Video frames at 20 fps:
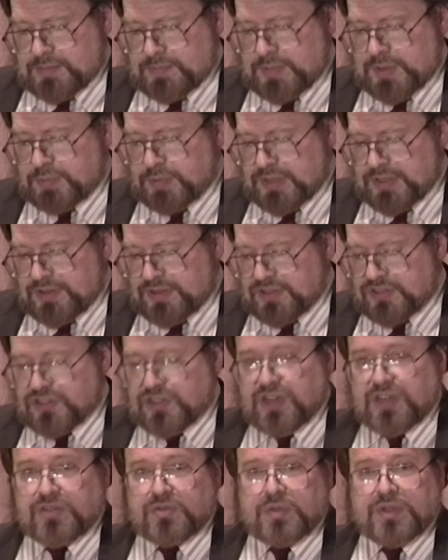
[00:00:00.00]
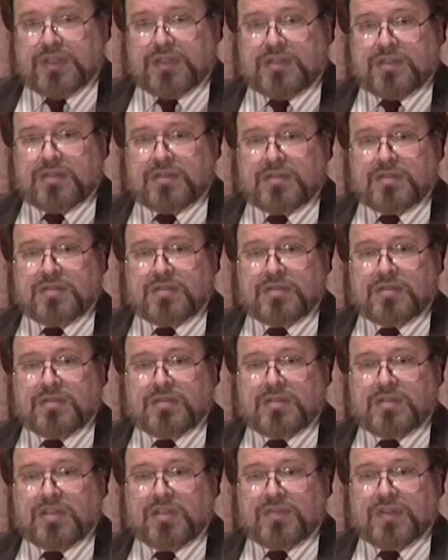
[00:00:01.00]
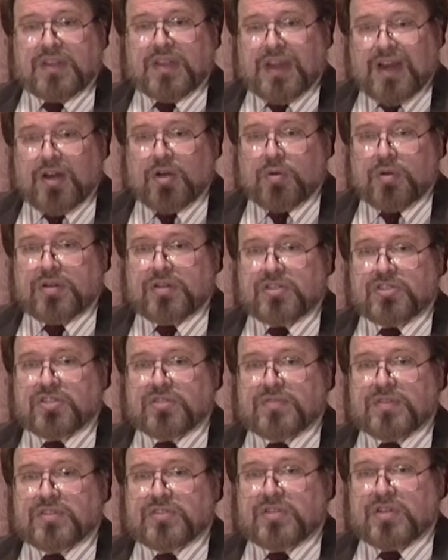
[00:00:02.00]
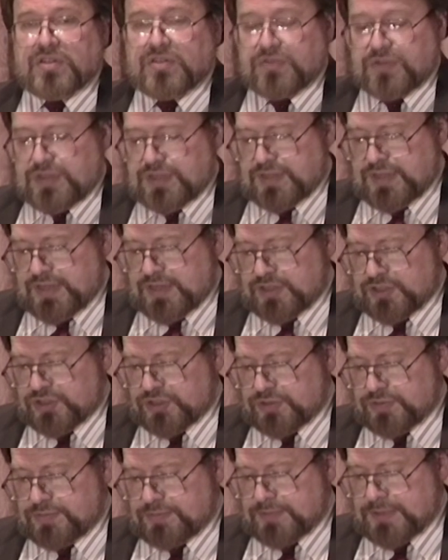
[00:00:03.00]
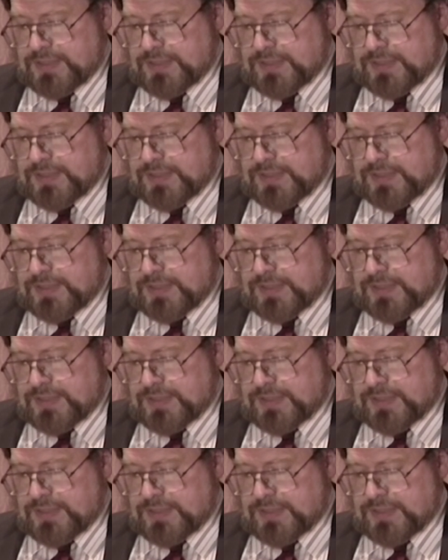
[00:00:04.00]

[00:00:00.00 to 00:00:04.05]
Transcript: people in this country, given the heritage of this country on that issue.